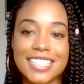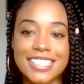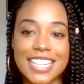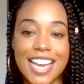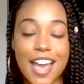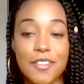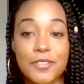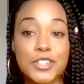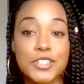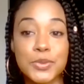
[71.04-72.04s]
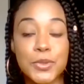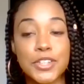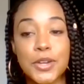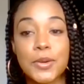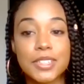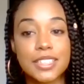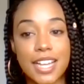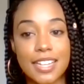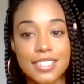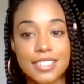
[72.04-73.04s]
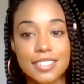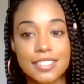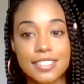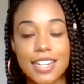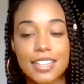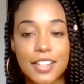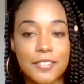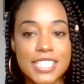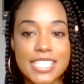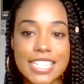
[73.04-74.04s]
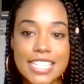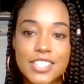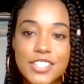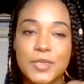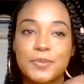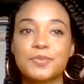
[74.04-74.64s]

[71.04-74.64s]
and I have virtual yoga classes that I love to teach.